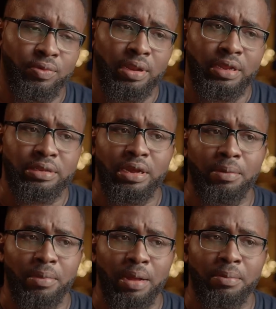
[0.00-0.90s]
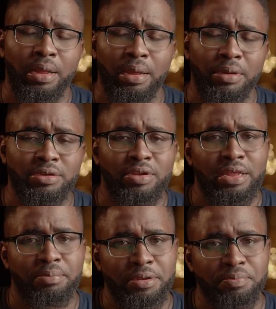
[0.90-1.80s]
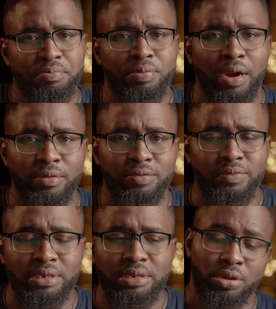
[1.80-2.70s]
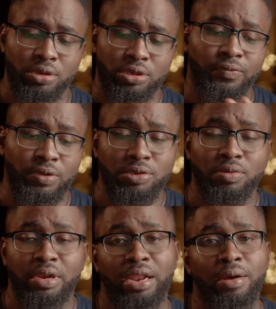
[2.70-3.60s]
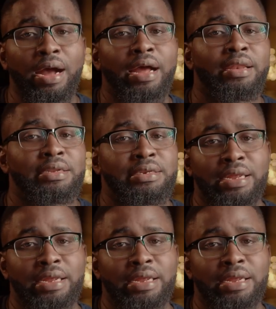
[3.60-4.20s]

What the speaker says: well. I think I'm actually a bit proud of it. So for this one, I now added